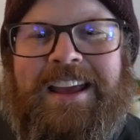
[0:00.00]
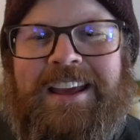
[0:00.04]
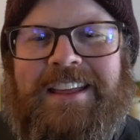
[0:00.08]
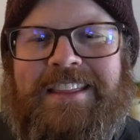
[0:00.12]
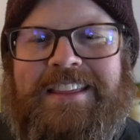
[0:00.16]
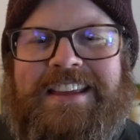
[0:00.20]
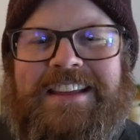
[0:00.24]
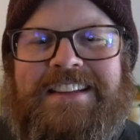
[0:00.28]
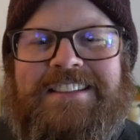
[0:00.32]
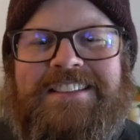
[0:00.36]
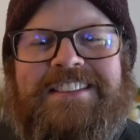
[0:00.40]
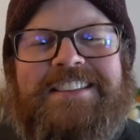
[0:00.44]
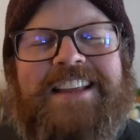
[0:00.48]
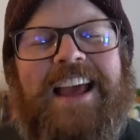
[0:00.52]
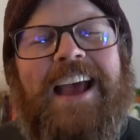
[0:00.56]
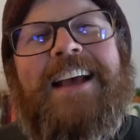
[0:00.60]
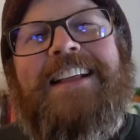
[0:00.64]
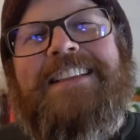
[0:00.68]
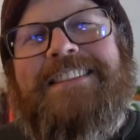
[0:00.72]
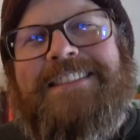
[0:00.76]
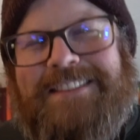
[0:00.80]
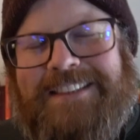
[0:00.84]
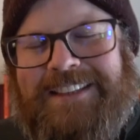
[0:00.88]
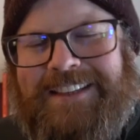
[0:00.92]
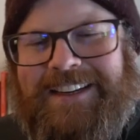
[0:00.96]
The
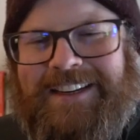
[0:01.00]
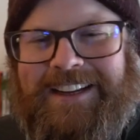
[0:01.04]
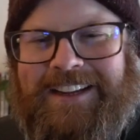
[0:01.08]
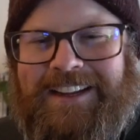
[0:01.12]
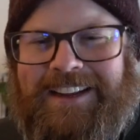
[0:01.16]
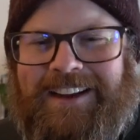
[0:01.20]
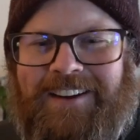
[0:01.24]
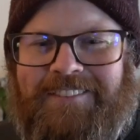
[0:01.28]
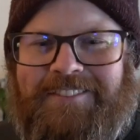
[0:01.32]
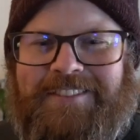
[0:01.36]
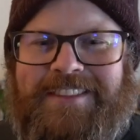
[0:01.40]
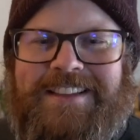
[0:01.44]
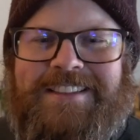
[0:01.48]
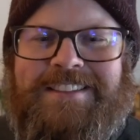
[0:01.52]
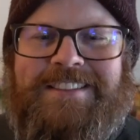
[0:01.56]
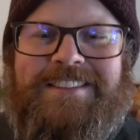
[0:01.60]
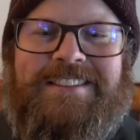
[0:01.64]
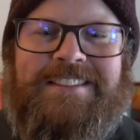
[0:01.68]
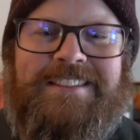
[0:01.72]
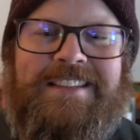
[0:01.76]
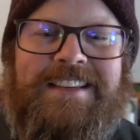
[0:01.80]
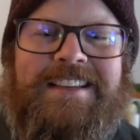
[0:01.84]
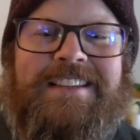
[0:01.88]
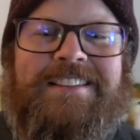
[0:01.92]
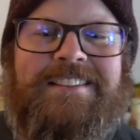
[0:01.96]
intensity of this
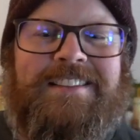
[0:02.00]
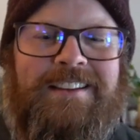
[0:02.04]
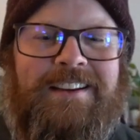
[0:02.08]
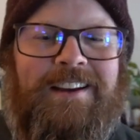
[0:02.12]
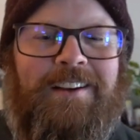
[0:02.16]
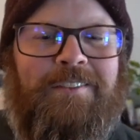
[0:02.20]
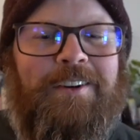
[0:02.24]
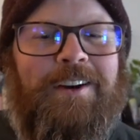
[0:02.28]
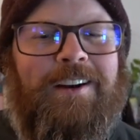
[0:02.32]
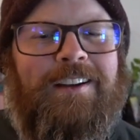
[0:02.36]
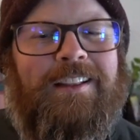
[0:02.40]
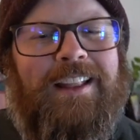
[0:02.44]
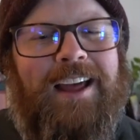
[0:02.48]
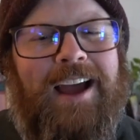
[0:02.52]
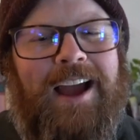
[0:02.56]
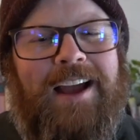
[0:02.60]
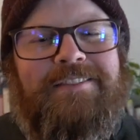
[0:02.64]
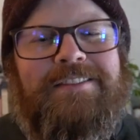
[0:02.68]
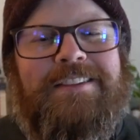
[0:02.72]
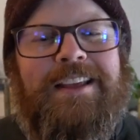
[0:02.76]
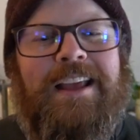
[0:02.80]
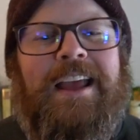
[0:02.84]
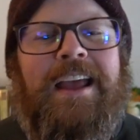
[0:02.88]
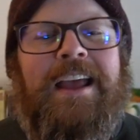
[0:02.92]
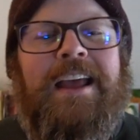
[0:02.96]
season of our
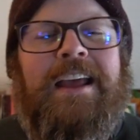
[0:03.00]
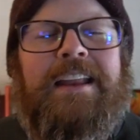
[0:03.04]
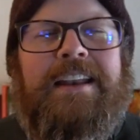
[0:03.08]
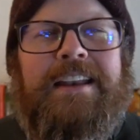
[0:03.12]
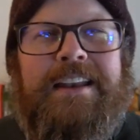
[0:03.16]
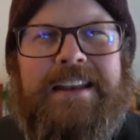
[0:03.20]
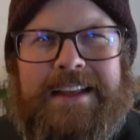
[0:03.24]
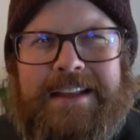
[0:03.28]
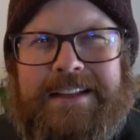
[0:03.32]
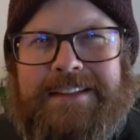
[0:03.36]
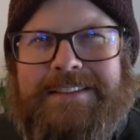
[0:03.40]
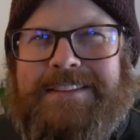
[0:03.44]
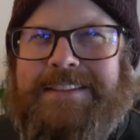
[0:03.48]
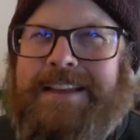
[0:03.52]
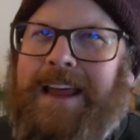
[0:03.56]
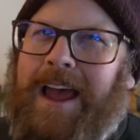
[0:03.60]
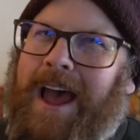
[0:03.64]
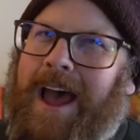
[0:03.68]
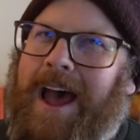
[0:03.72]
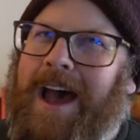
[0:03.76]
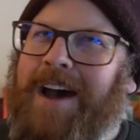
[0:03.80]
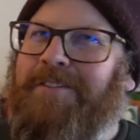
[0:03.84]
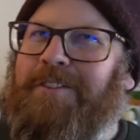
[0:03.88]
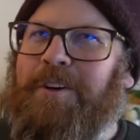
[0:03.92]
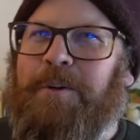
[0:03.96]
lives needs to
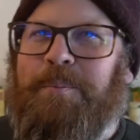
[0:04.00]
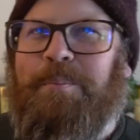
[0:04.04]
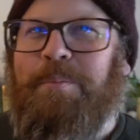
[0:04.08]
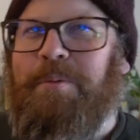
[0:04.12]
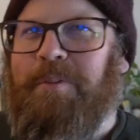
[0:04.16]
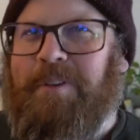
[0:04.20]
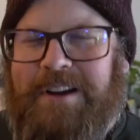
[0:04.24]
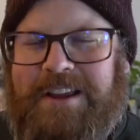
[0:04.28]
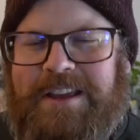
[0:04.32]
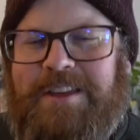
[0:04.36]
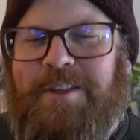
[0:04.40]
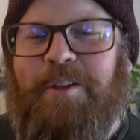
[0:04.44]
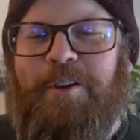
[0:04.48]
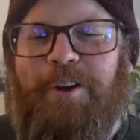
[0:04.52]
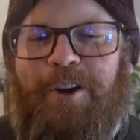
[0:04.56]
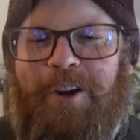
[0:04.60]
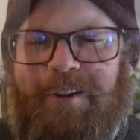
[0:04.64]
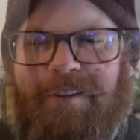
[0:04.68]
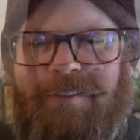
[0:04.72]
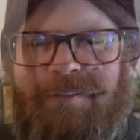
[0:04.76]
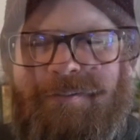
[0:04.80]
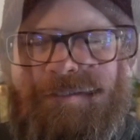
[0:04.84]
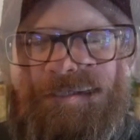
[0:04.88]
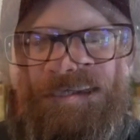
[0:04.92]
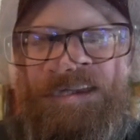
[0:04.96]
have a
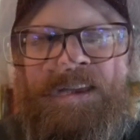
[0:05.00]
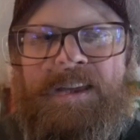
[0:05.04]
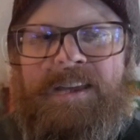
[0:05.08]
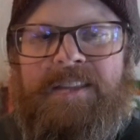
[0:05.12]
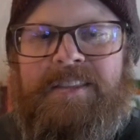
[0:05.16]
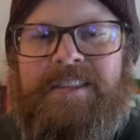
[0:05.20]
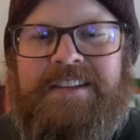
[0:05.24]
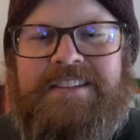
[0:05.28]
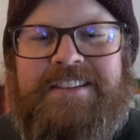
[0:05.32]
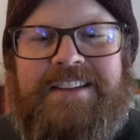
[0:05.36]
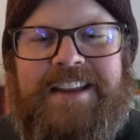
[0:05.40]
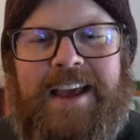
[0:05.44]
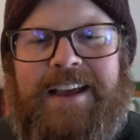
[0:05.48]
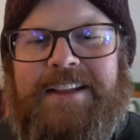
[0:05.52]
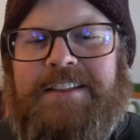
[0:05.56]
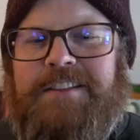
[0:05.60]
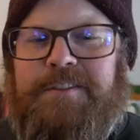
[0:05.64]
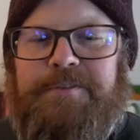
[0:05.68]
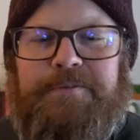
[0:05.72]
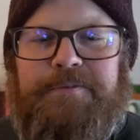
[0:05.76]
breather. The tense